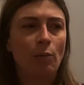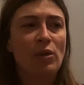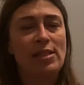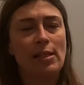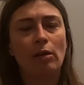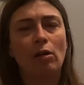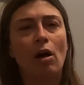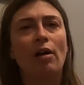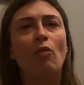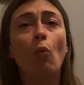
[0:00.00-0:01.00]
We see it a
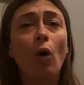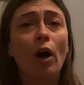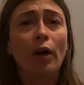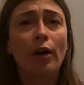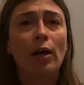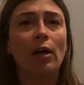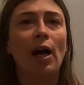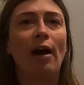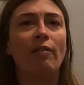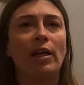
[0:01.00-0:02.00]
lot at work,
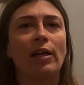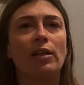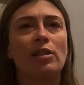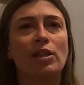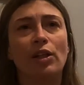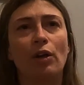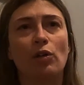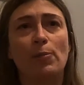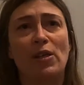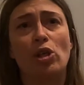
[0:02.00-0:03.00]
having,
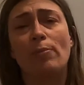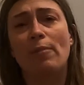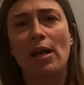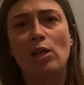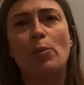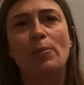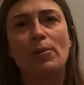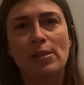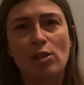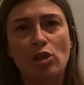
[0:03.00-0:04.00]
especially management
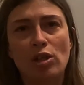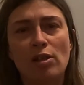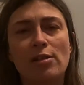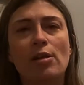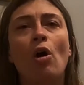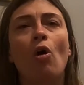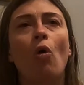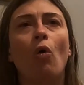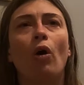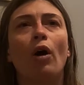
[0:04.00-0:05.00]
positions
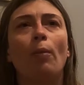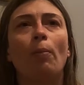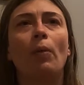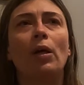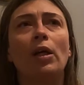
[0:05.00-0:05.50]
or